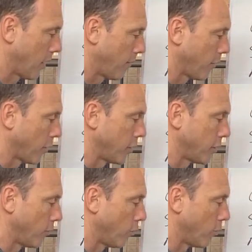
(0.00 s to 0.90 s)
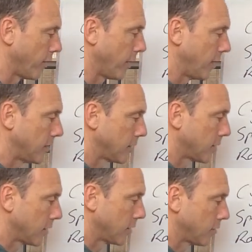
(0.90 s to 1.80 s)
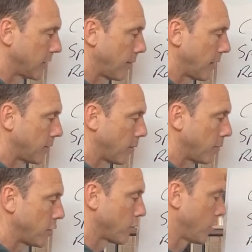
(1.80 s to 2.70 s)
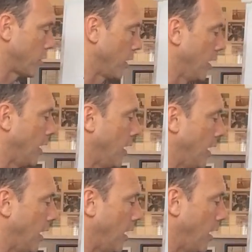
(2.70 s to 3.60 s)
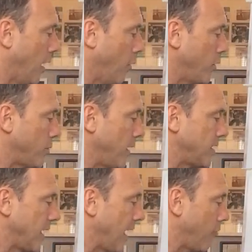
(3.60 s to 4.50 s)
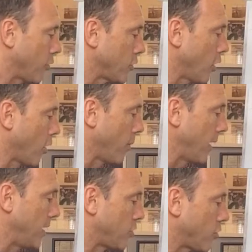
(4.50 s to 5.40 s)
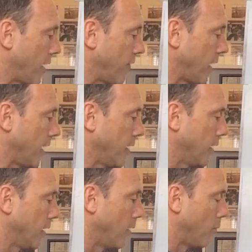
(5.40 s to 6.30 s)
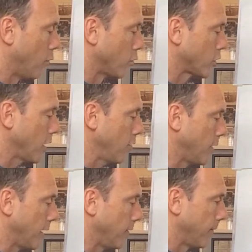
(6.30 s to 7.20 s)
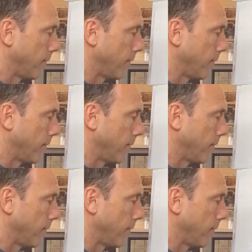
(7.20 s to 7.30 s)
I'm not going to do all of these because it'll take minutes, but I'll just run it. Which means the air on top is travelling more slowly.